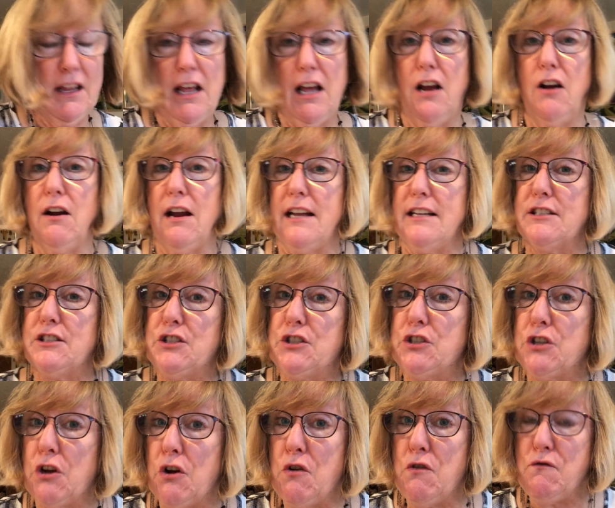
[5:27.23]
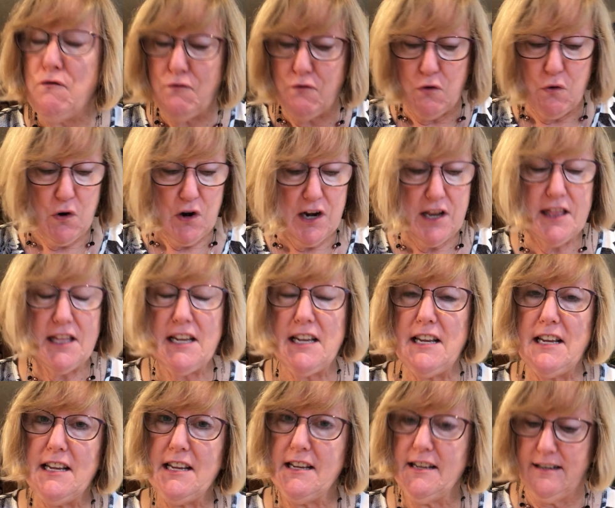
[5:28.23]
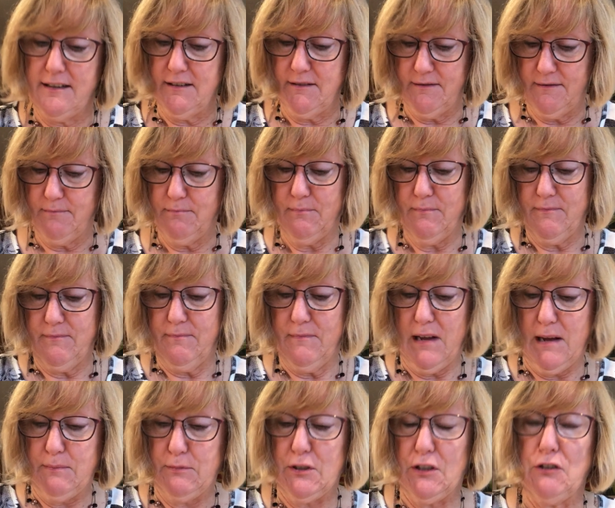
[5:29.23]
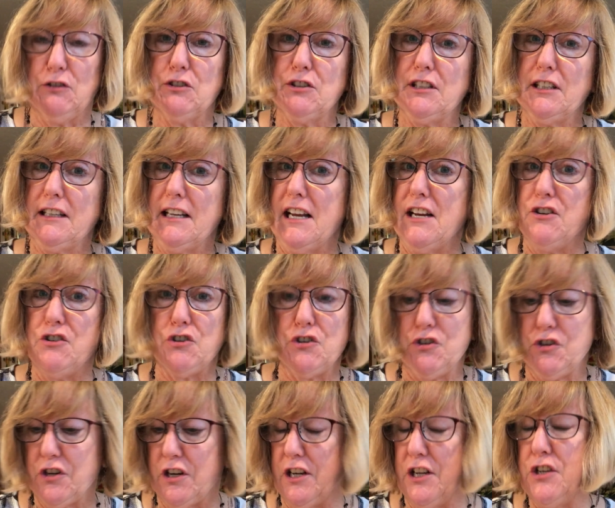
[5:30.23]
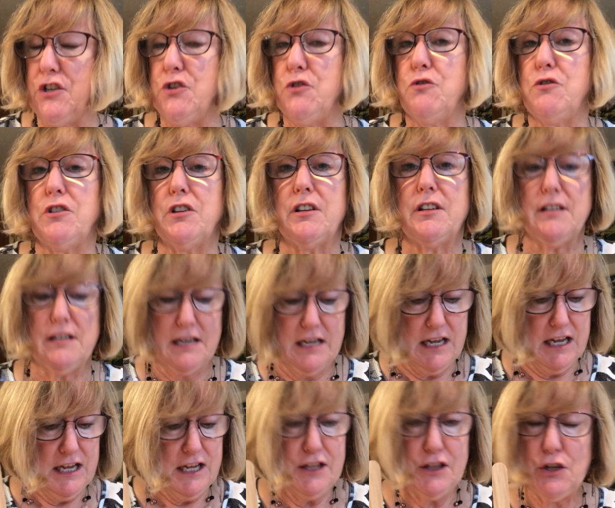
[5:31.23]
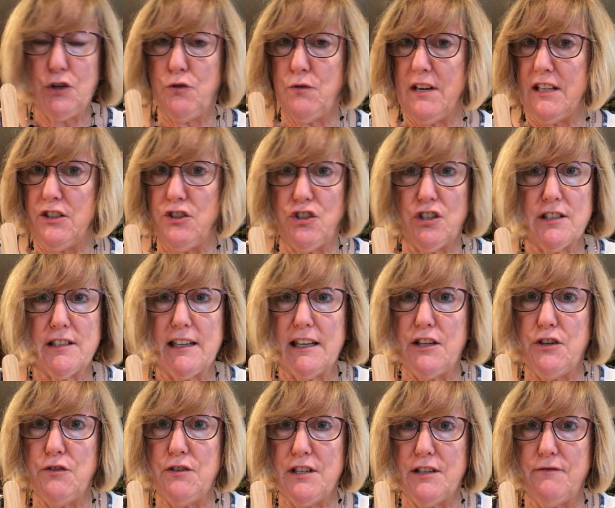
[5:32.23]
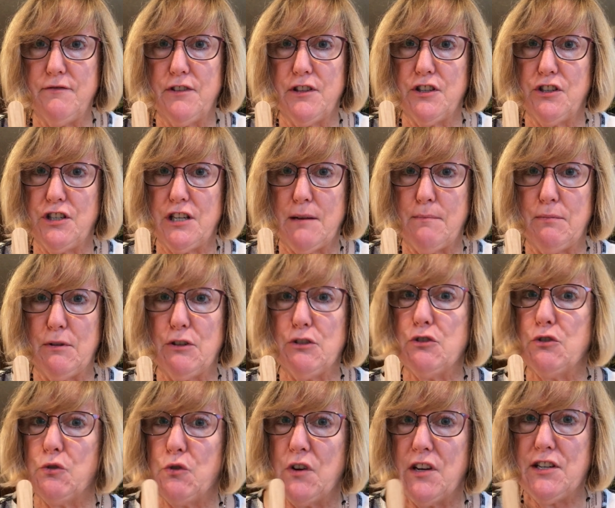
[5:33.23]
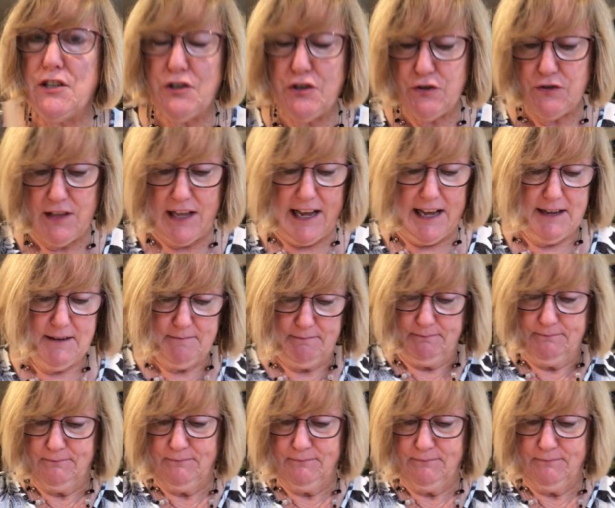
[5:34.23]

All right, so for the popsicle stick angel, you're gonna do the, the dress just like you did for the shepherd. So go ahead and do that.